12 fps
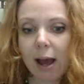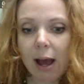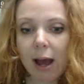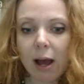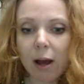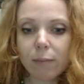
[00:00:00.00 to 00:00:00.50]

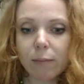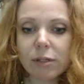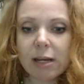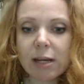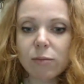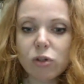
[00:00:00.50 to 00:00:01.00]

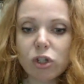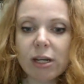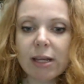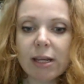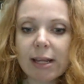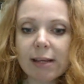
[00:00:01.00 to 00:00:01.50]

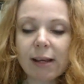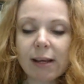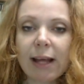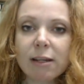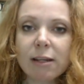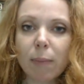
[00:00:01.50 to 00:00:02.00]
TMG, and things like
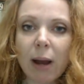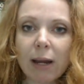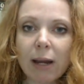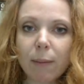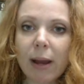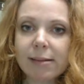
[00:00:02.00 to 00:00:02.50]
that to bind
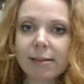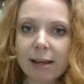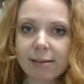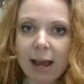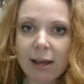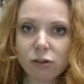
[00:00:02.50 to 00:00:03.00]
up
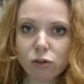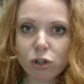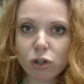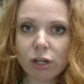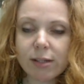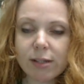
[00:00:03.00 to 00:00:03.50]
excess
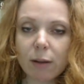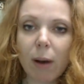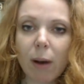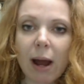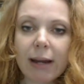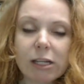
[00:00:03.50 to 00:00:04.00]
estrogens in the
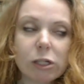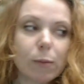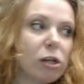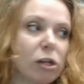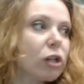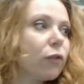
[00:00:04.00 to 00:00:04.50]
body,
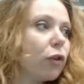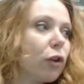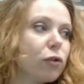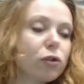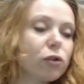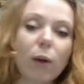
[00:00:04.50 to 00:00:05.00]
especially for
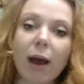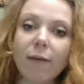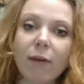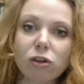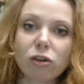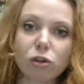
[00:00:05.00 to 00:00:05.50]
those who have
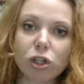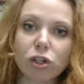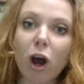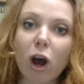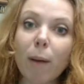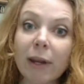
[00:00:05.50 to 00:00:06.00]
estrogen
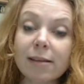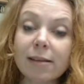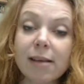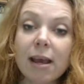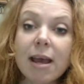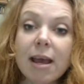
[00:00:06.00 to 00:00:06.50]
dominance.
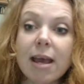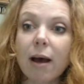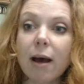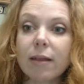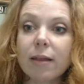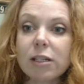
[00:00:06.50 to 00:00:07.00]
These